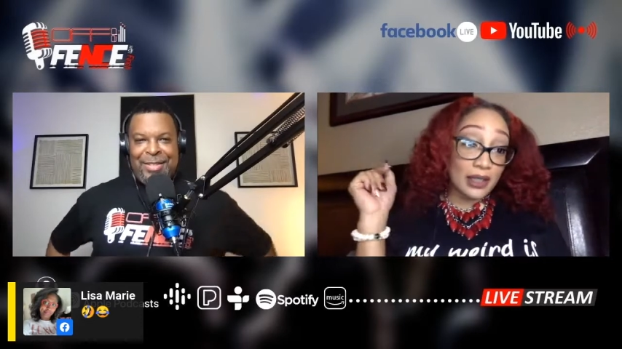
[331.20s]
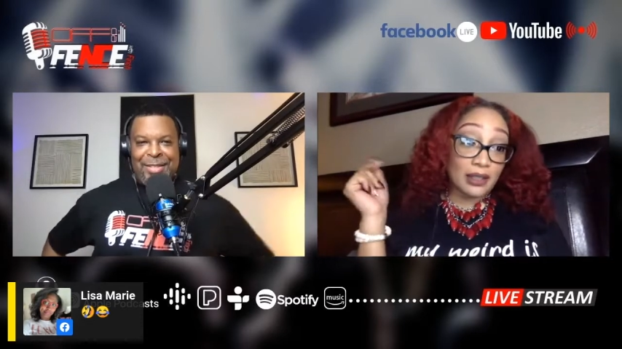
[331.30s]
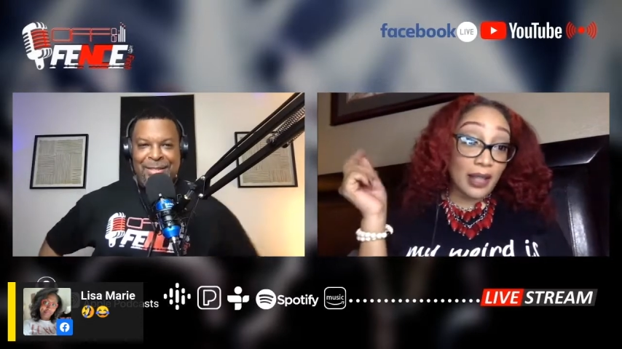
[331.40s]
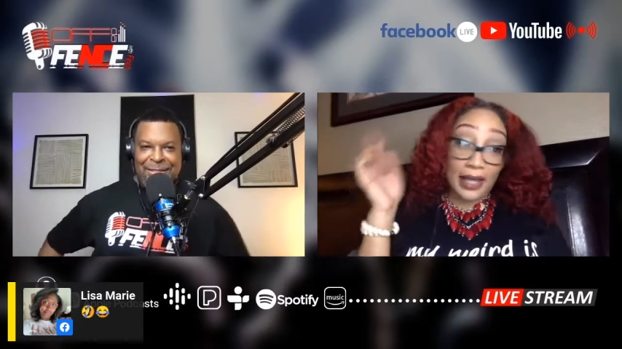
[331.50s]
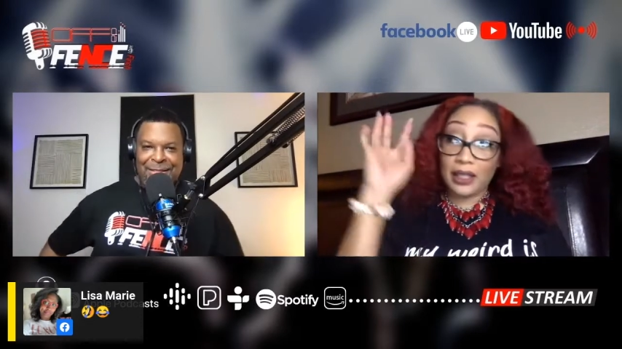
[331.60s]

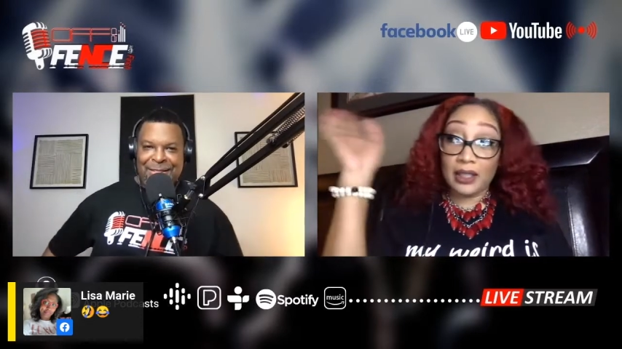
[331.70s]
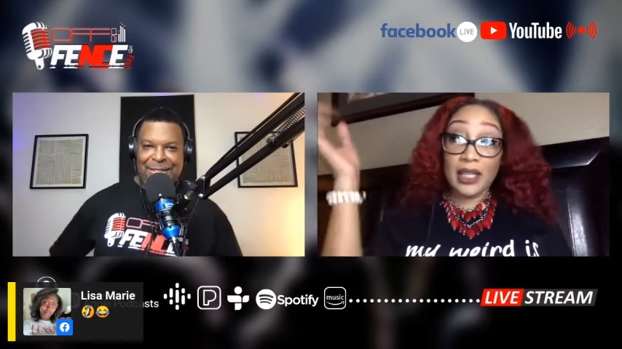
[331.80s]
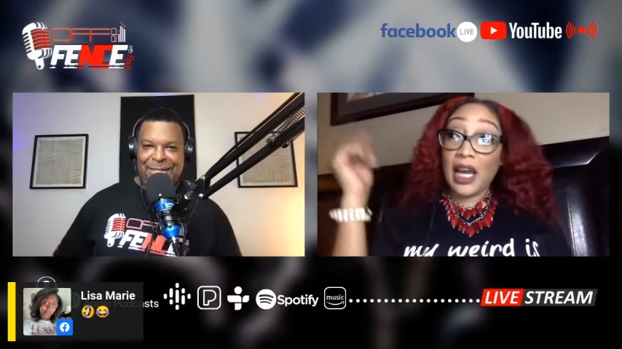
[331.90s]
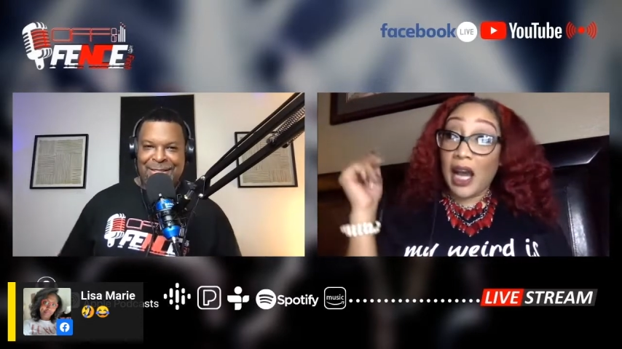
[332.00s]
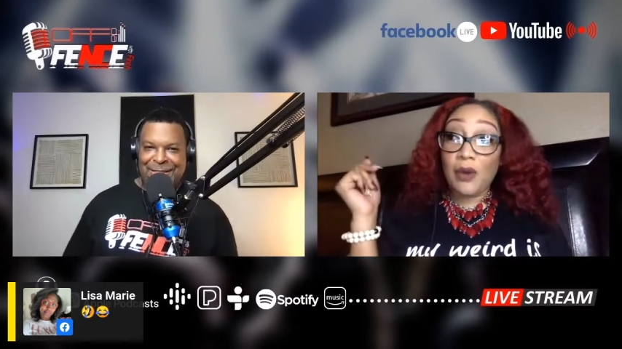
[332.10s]
Speaker 1: in. Like
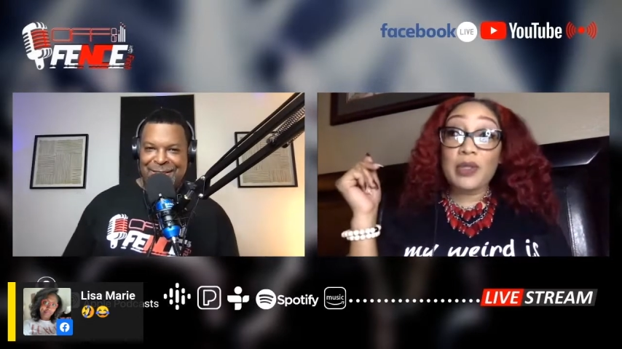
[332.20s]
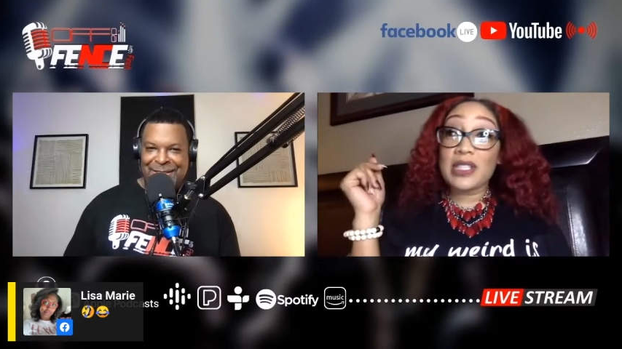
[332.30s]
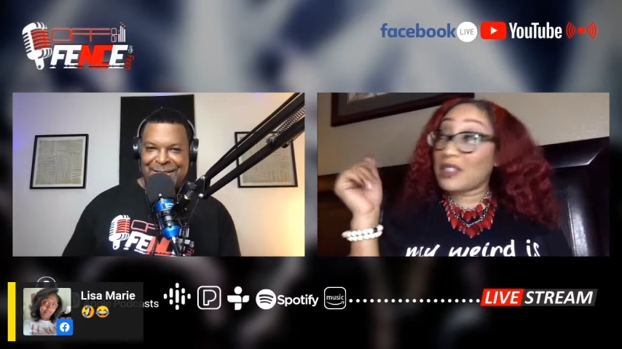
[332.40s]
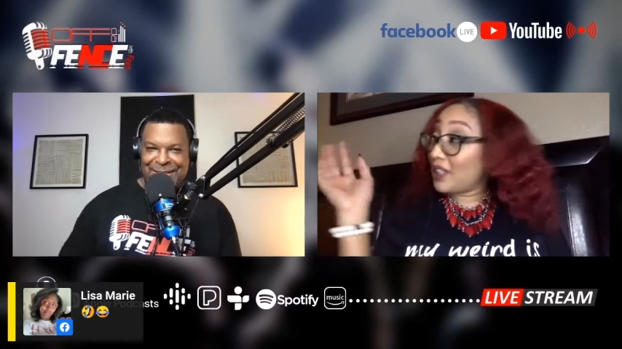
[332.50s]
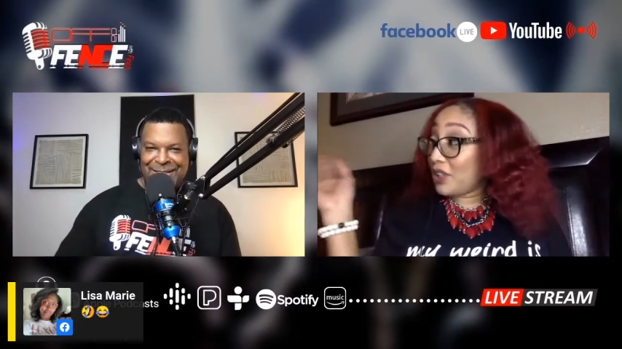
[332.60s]
I
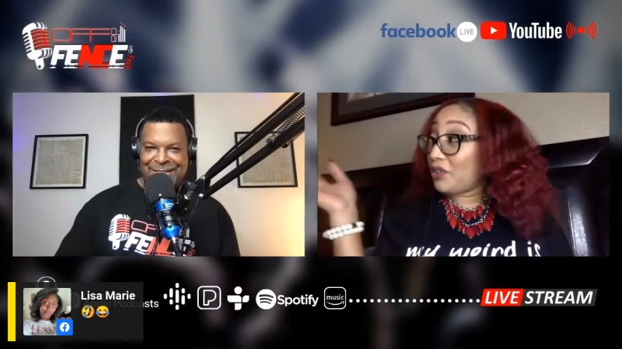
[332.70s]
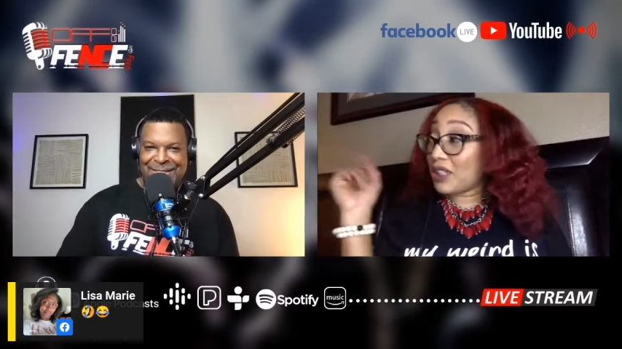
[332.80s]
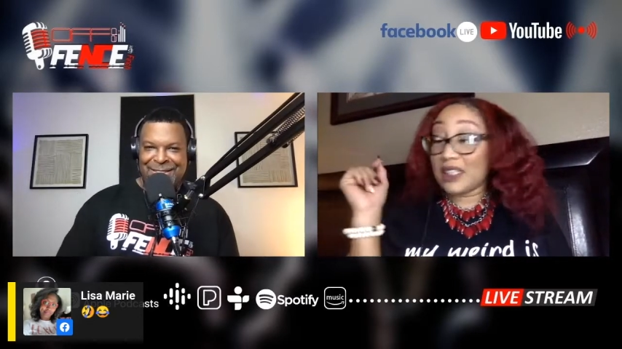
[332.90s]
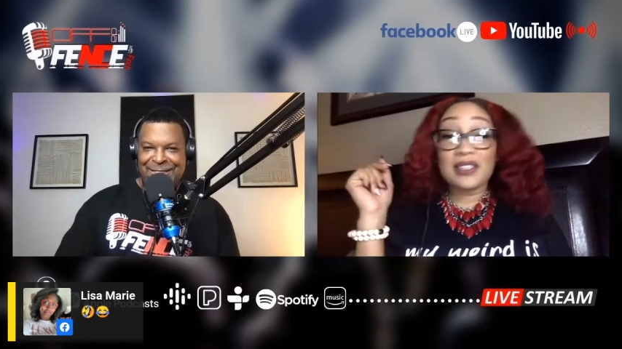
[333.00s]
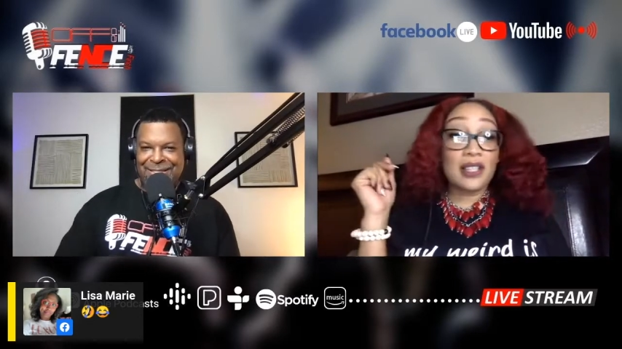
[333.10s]
was
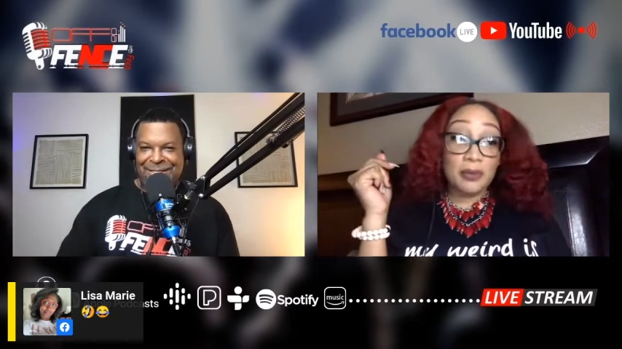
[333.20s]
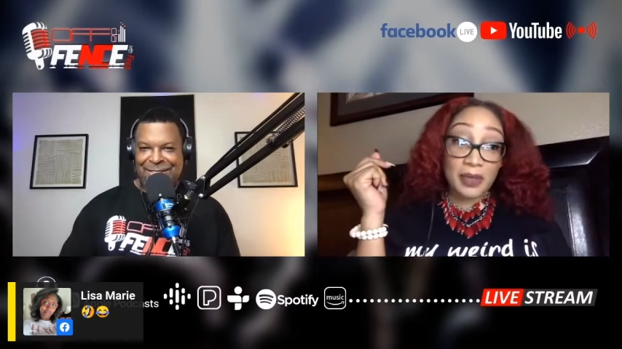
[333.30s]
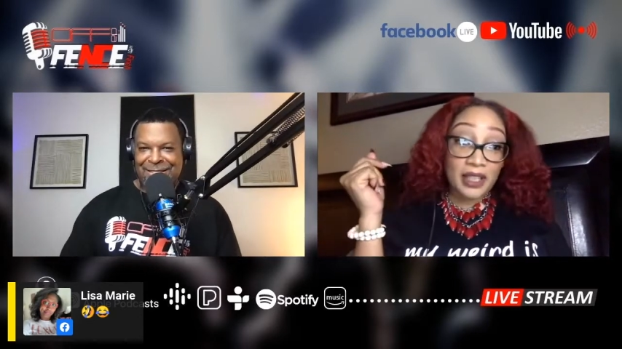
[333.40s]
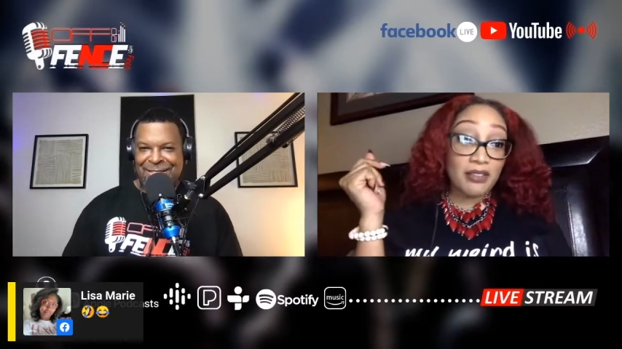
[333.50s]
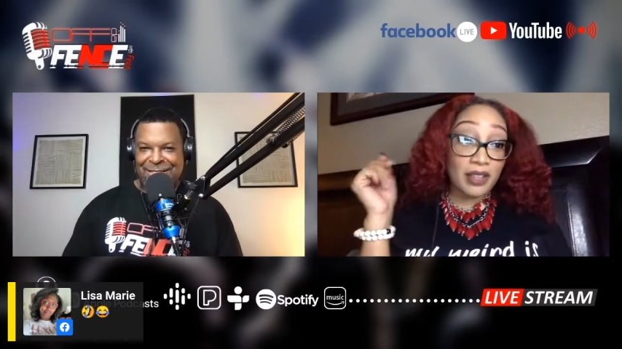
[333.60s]
literally sit up
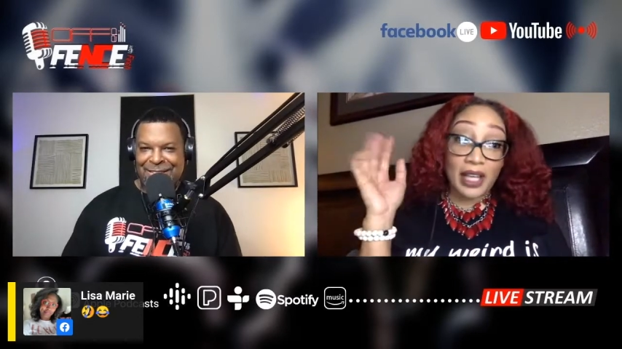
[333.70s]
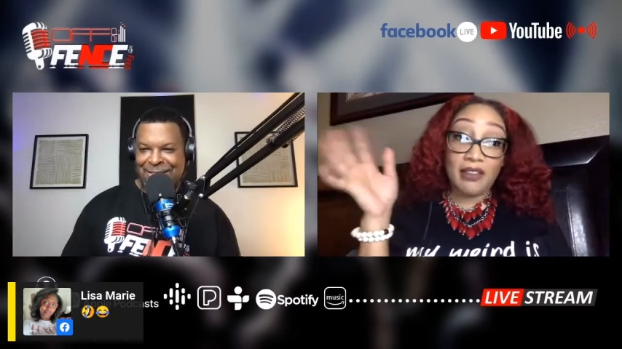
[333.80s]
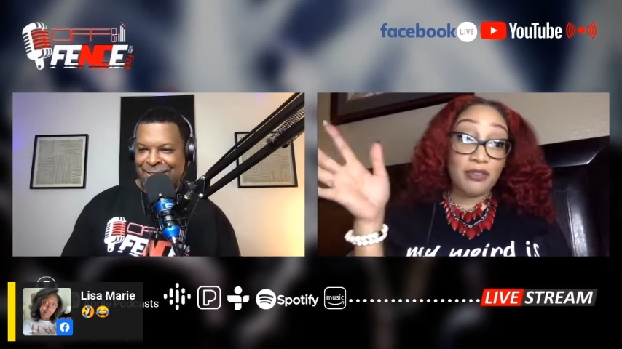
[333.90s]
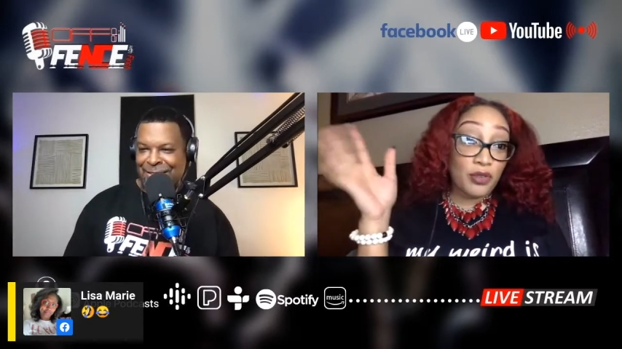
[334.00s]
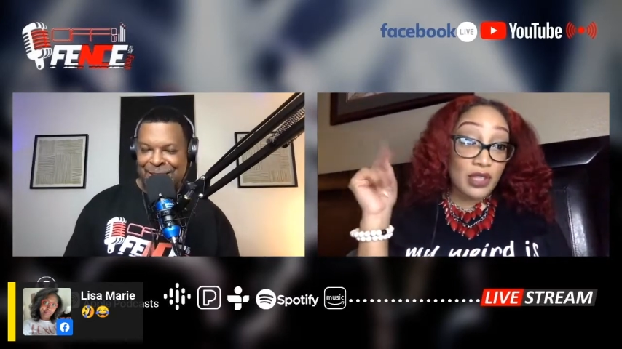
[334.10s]
here for
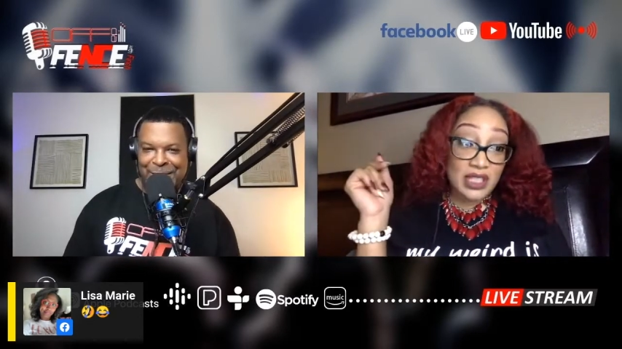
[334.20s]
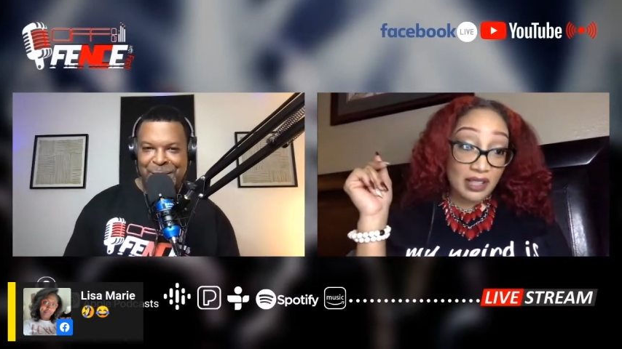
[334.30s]
like four,